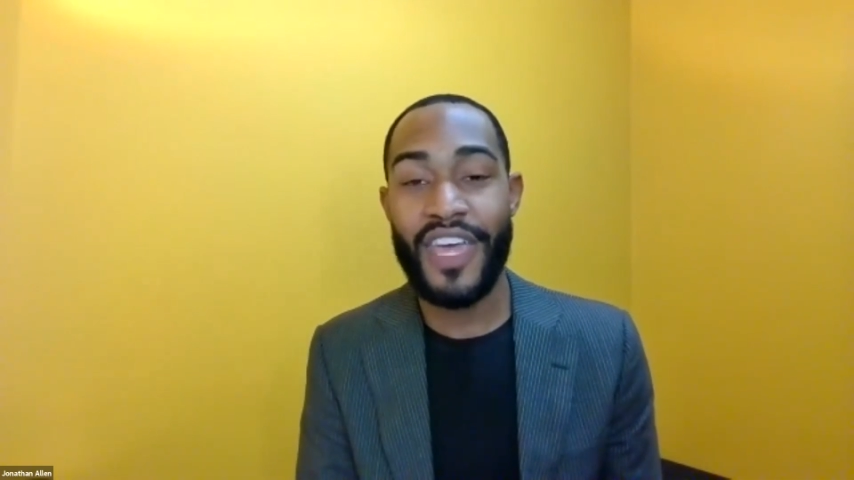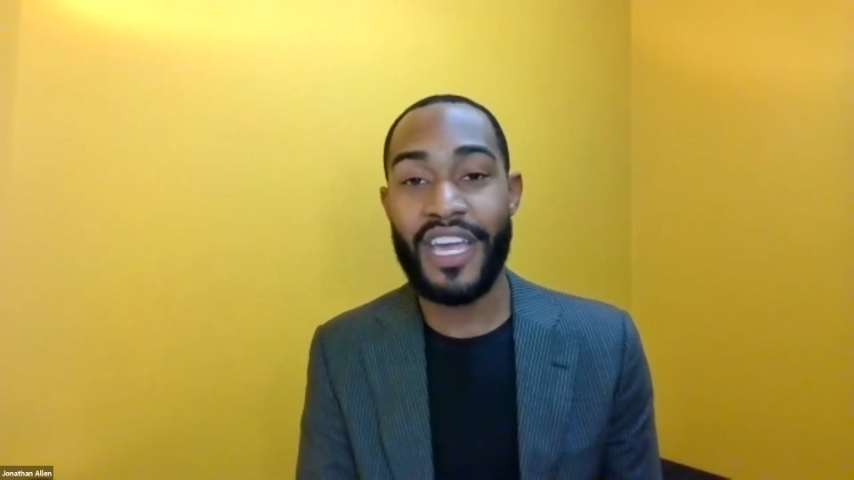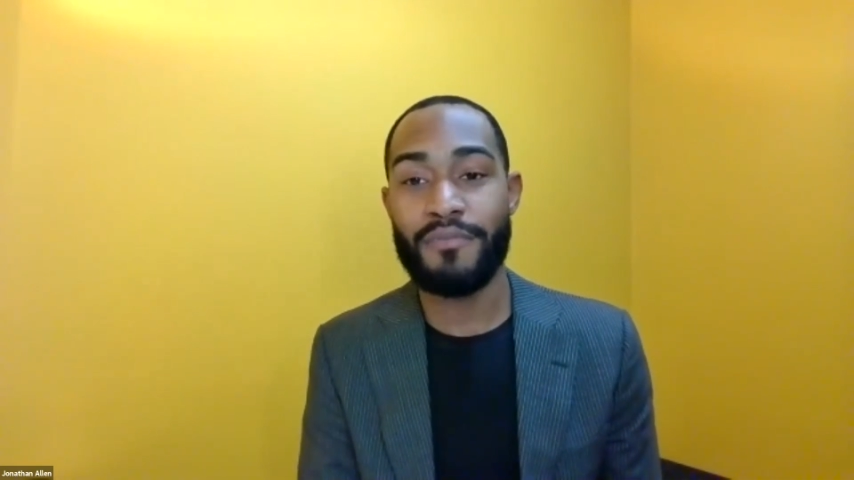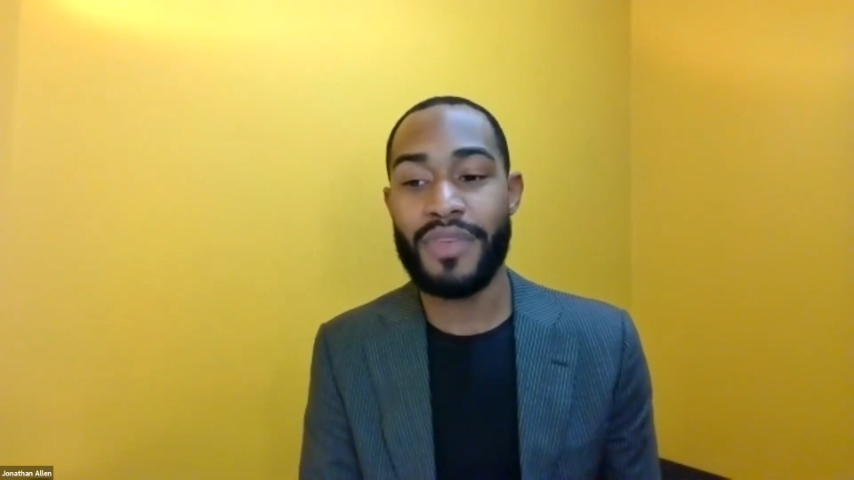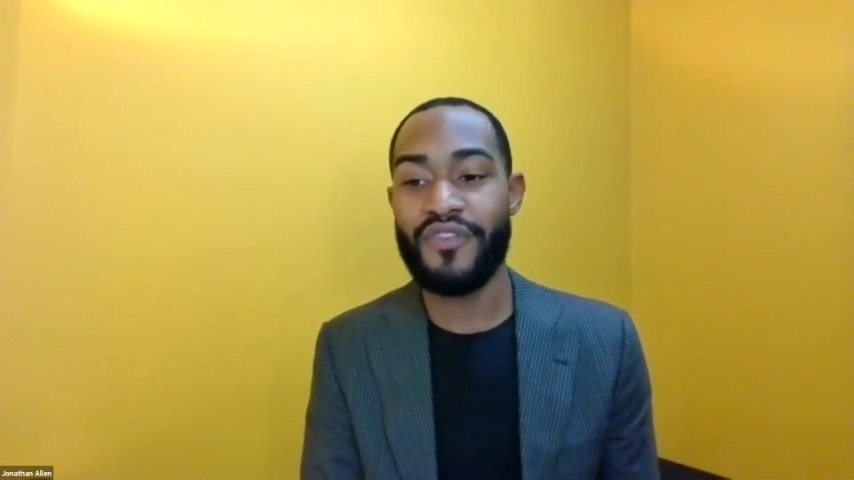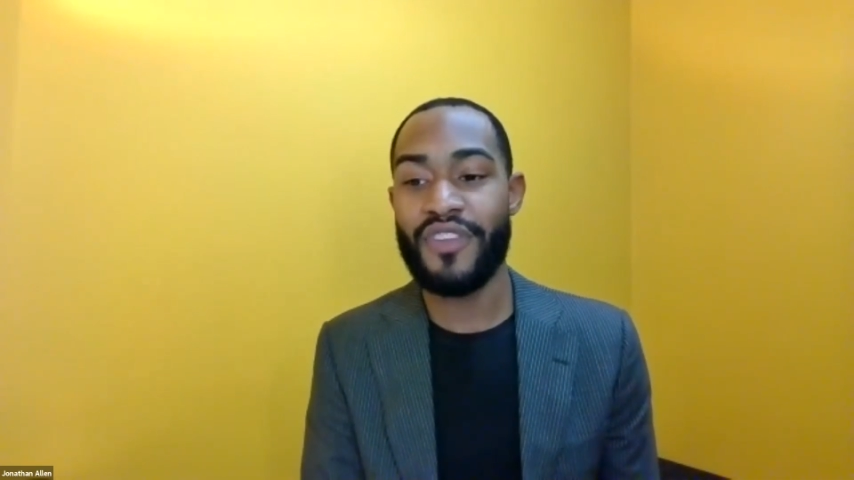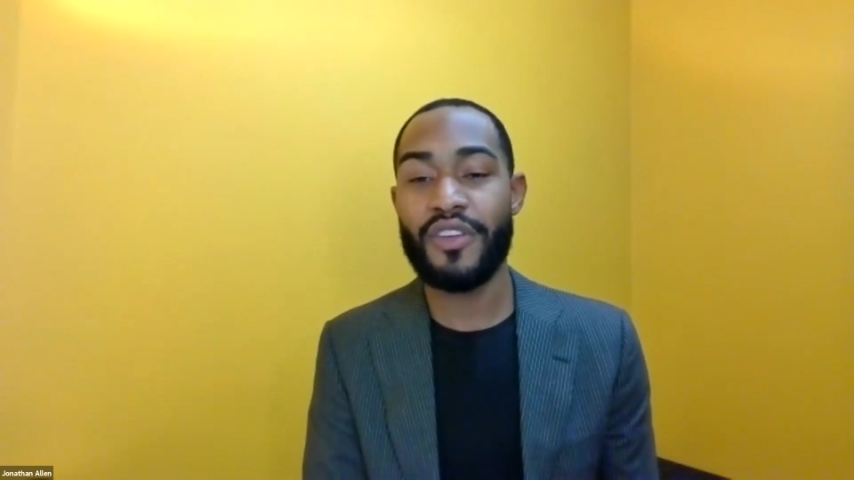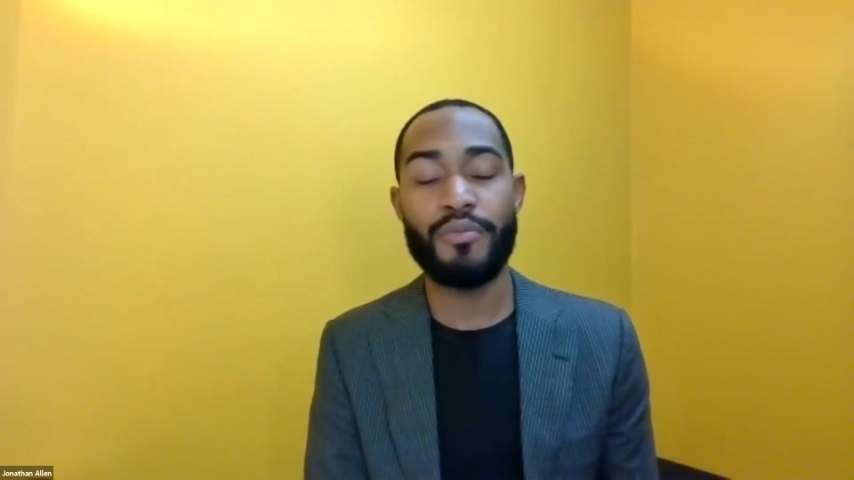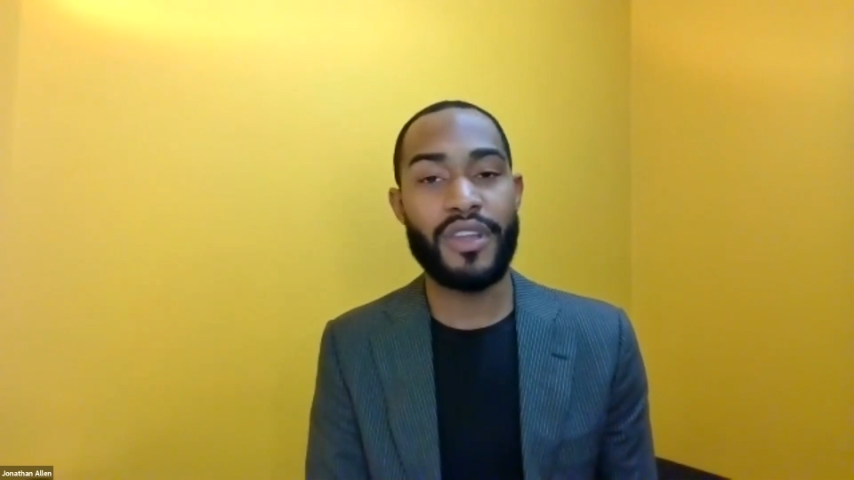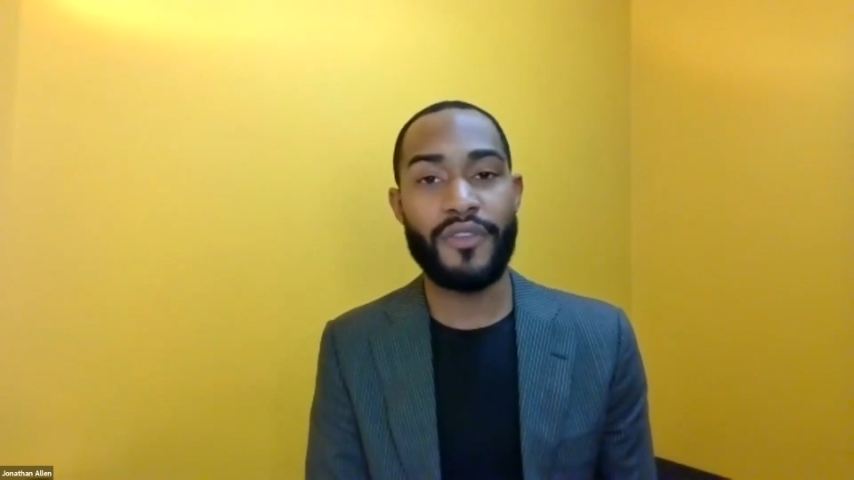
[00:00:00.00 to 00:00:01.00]
that can be
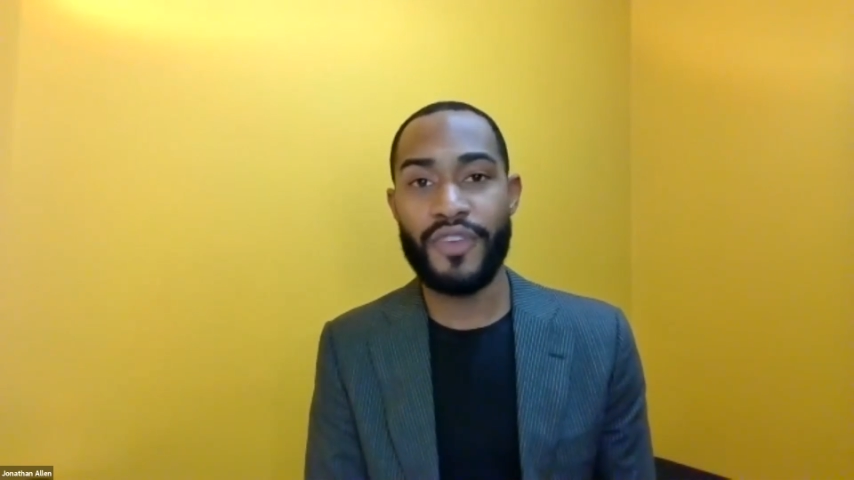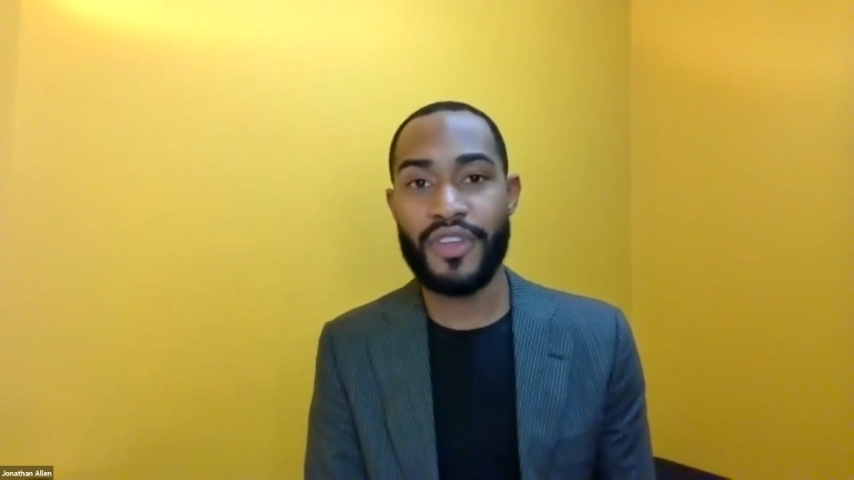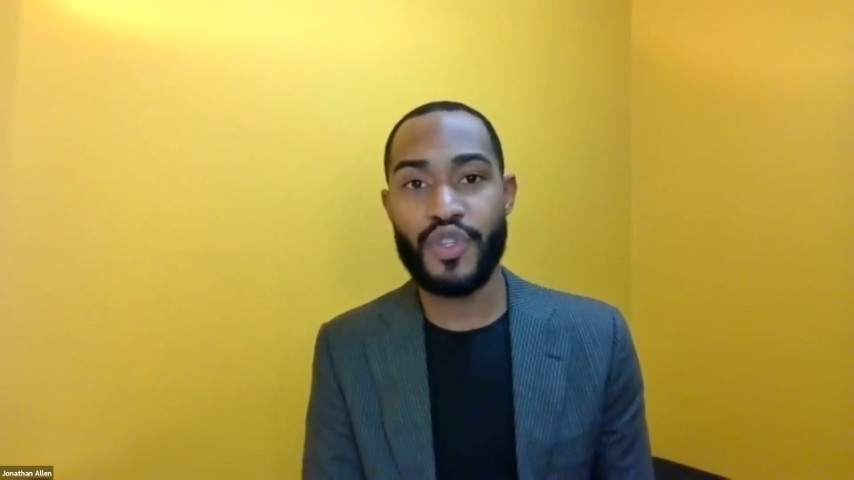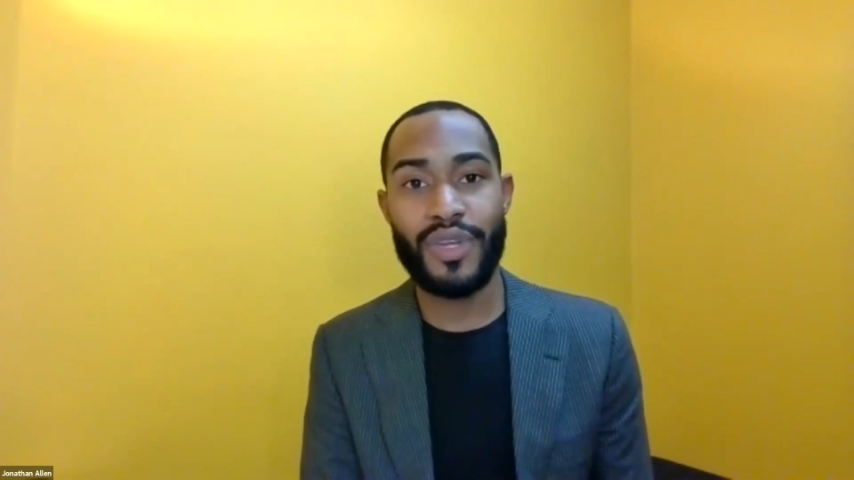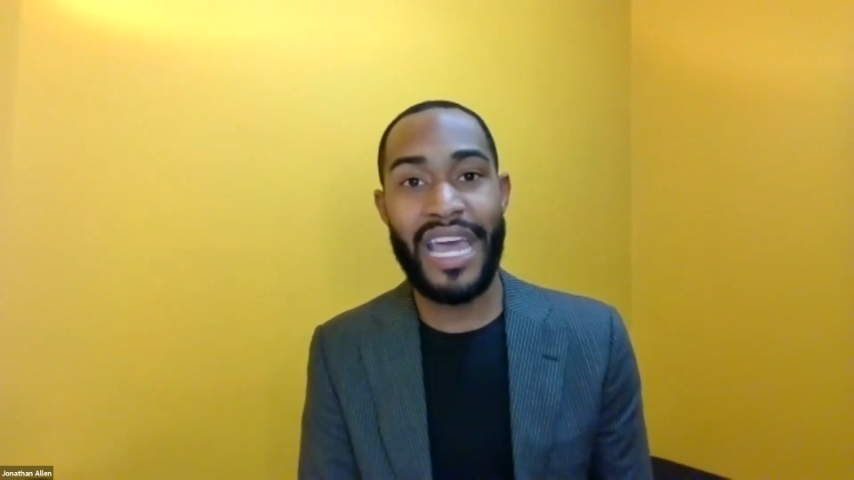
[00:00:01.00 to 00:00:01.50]
very beneficial